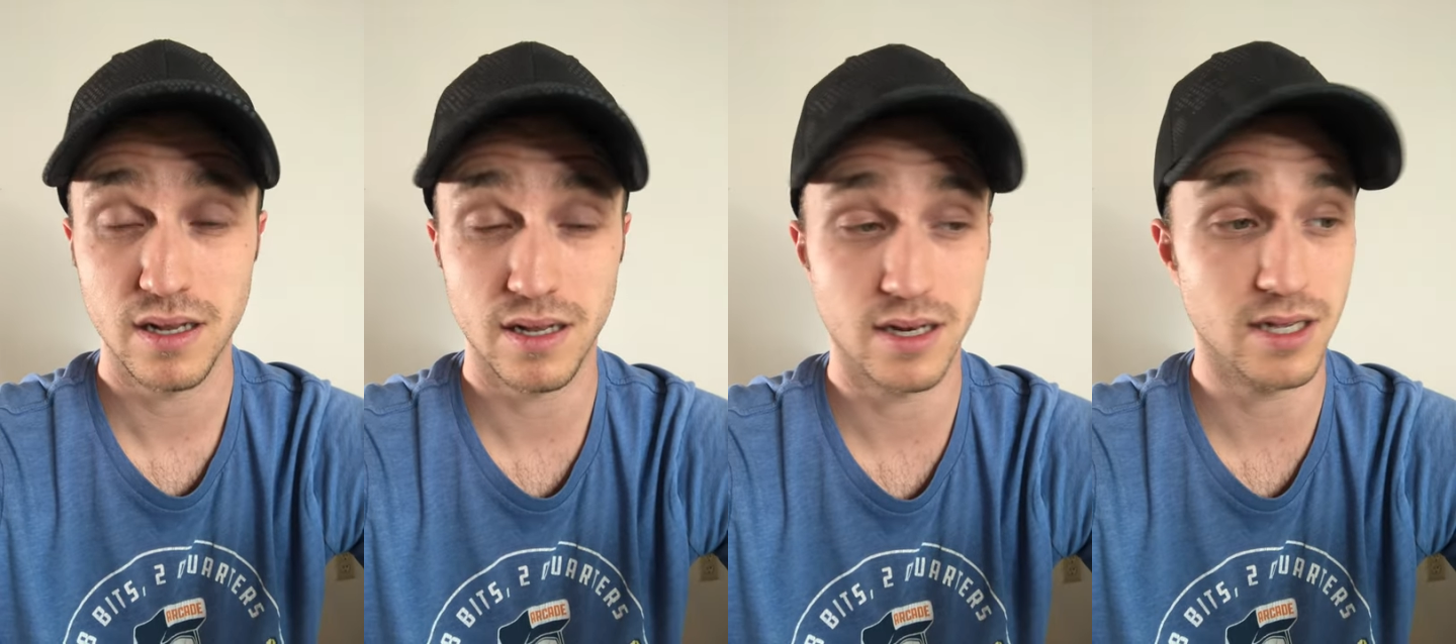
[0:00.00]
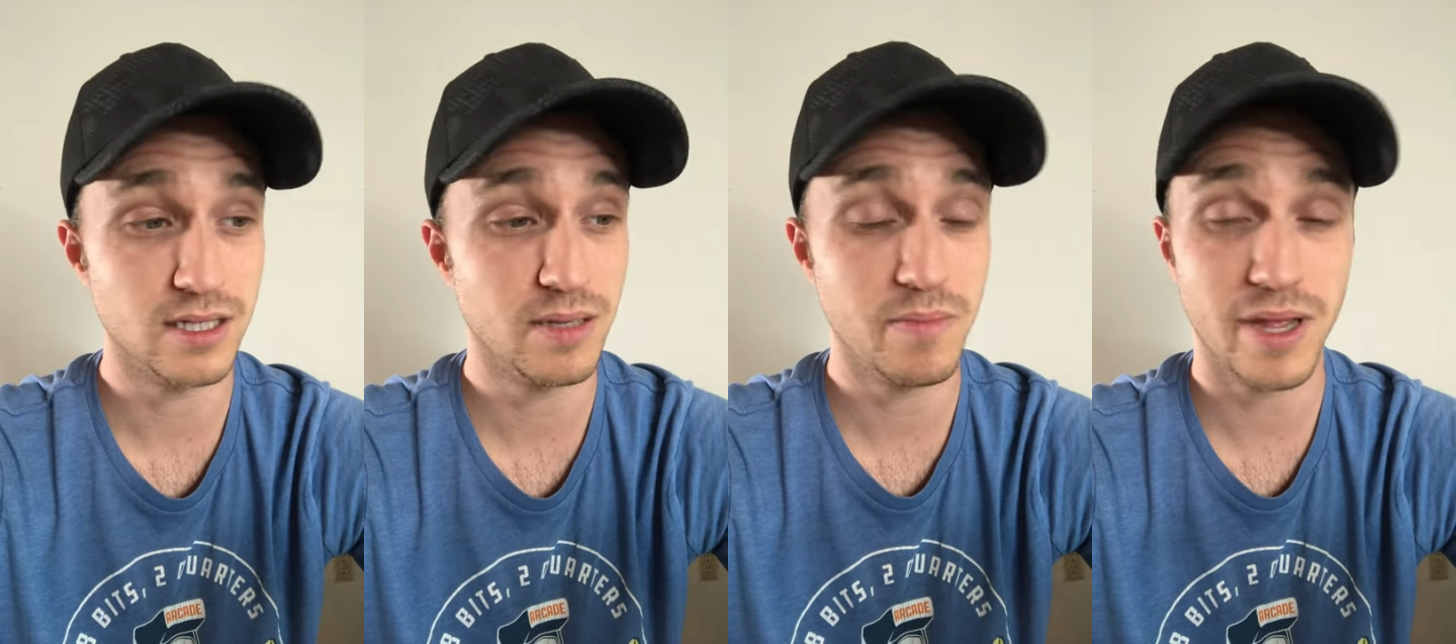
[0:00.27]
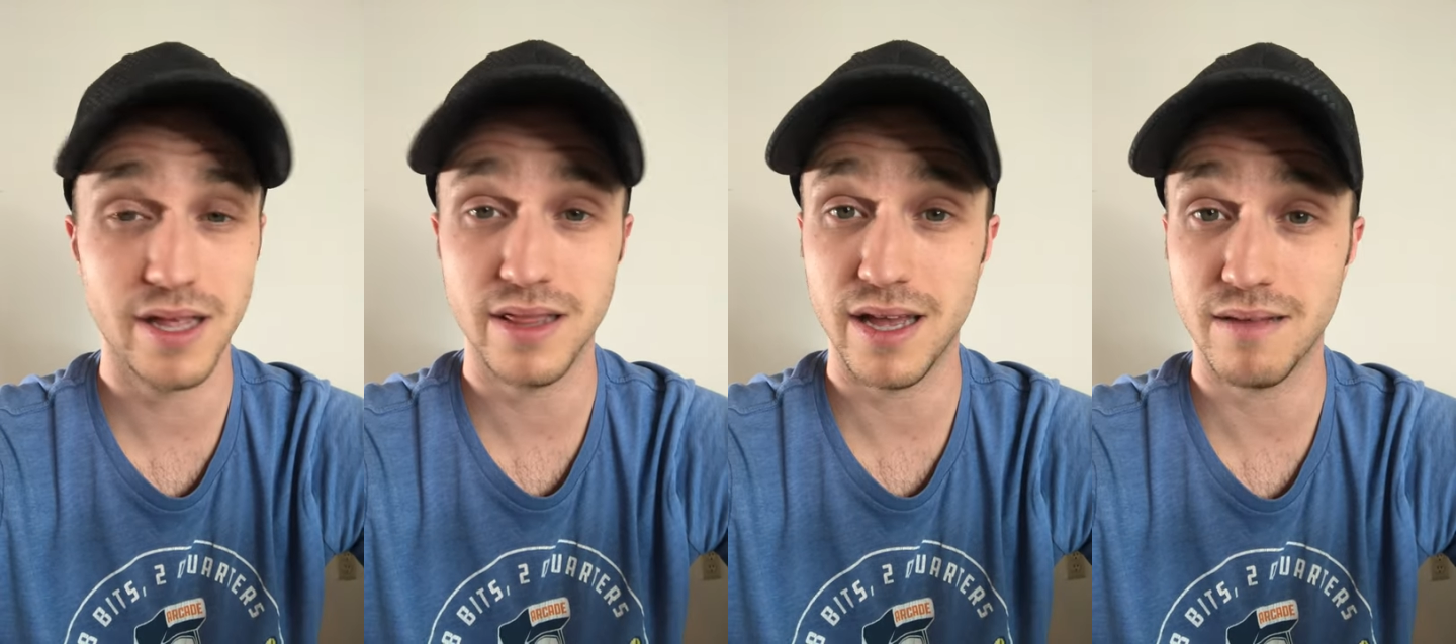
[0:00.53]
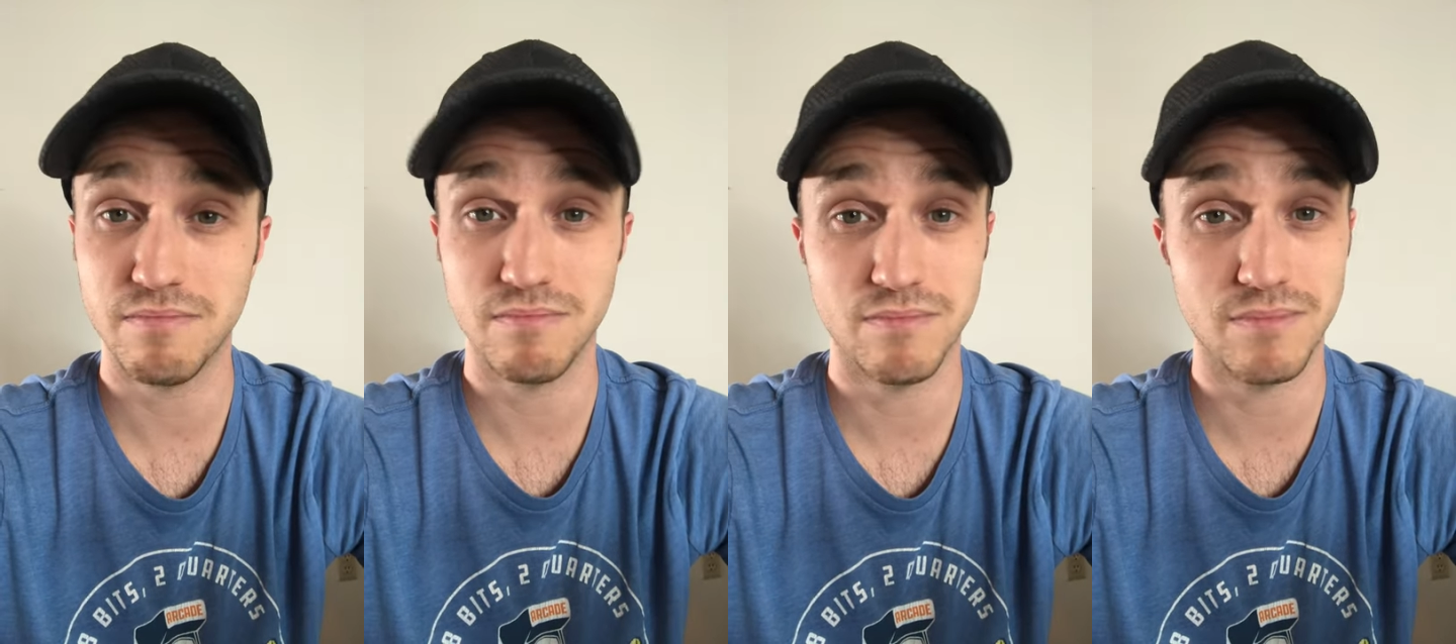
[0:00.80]
It doesn't mean
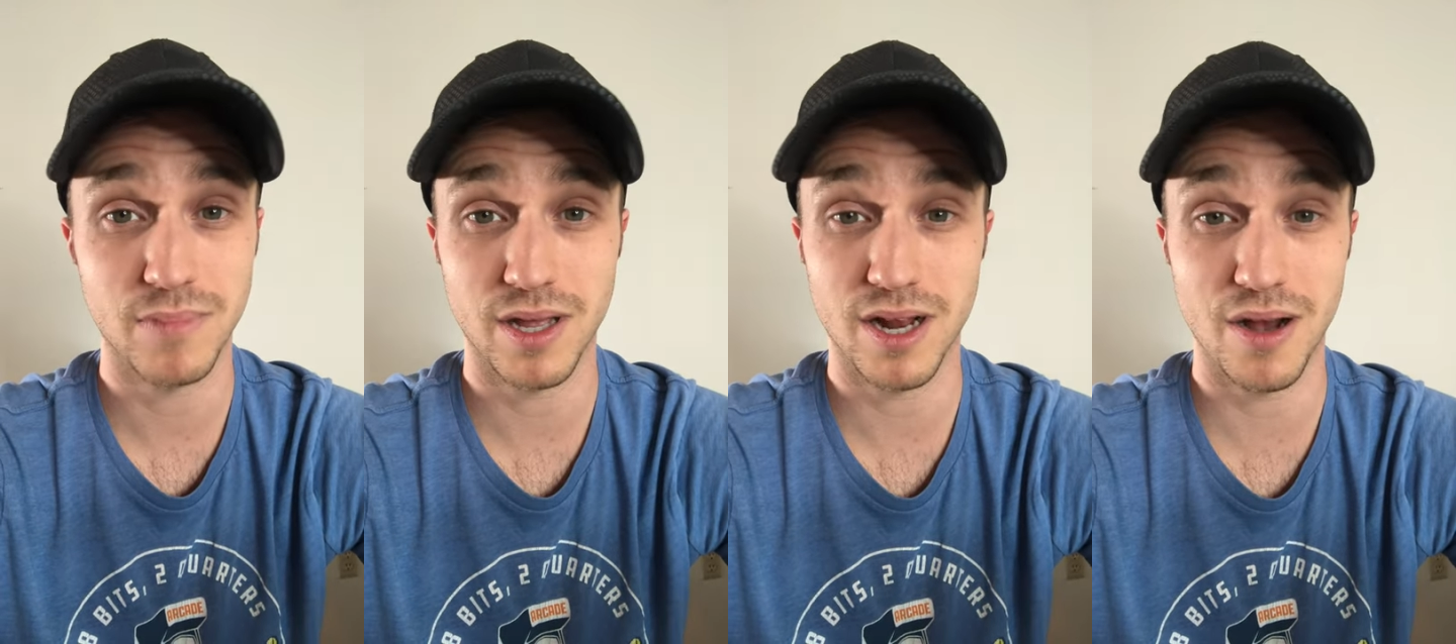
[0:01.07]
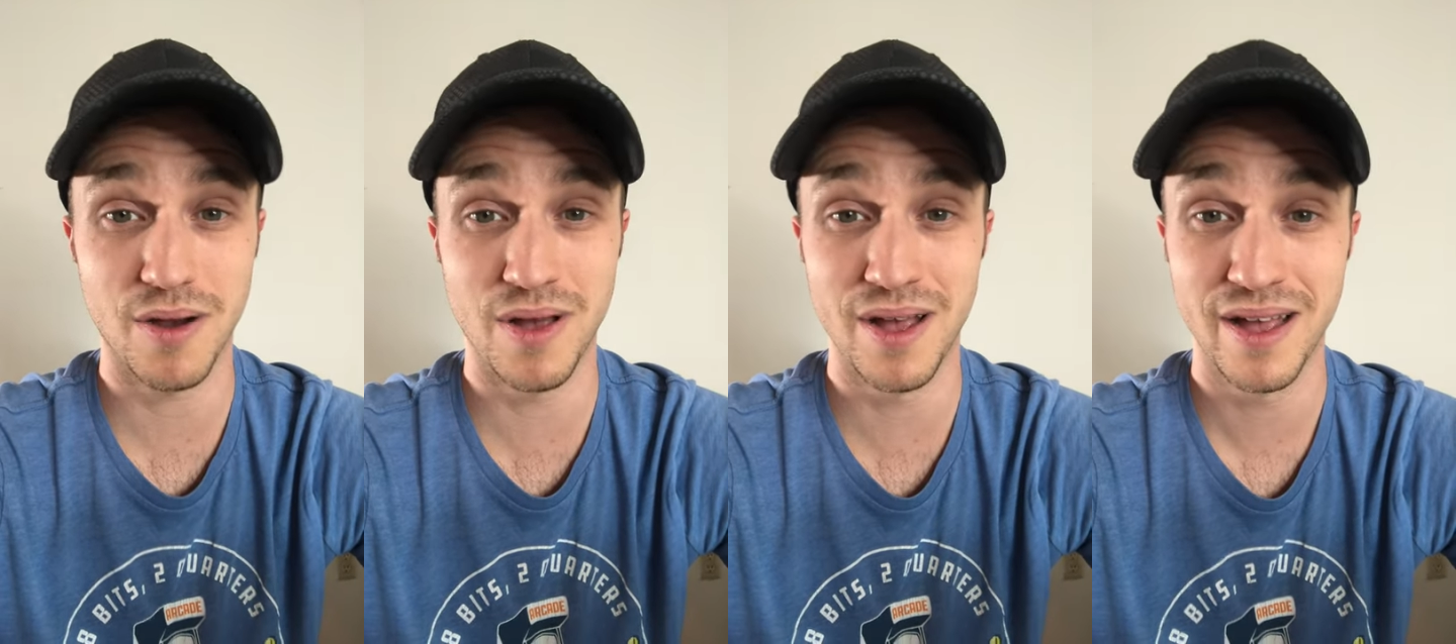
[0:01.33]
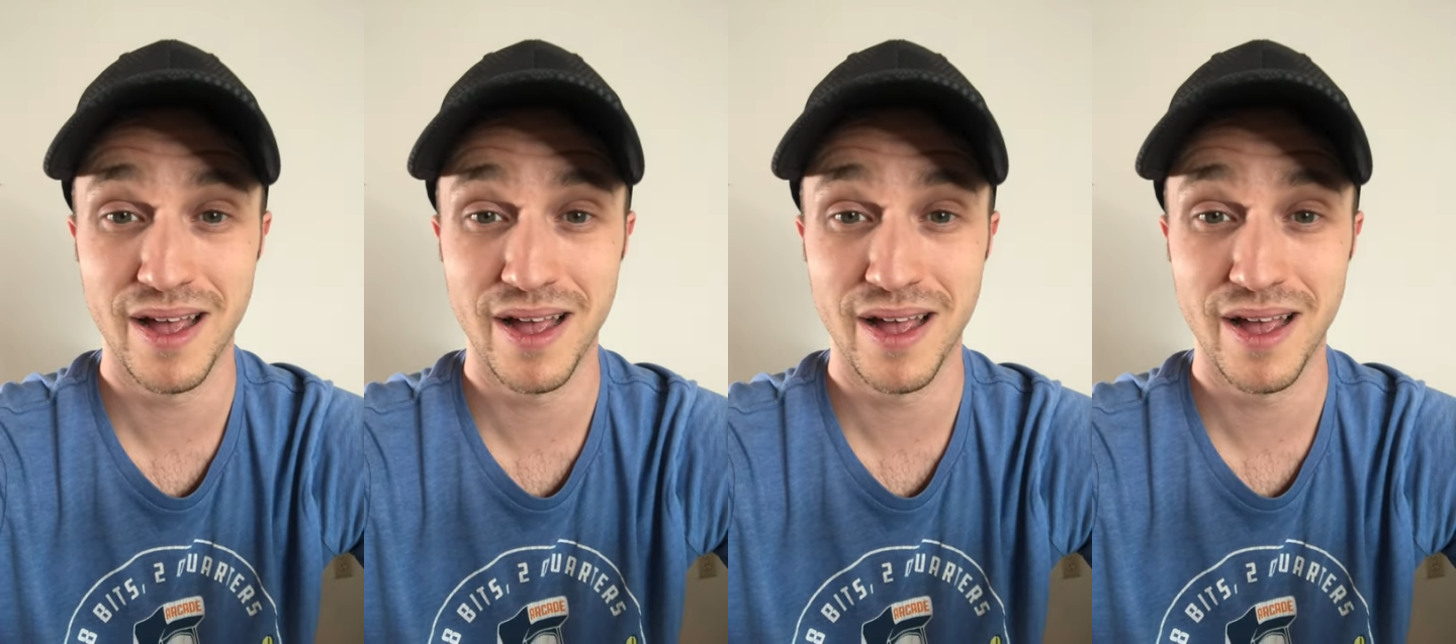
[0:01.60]
that, you know,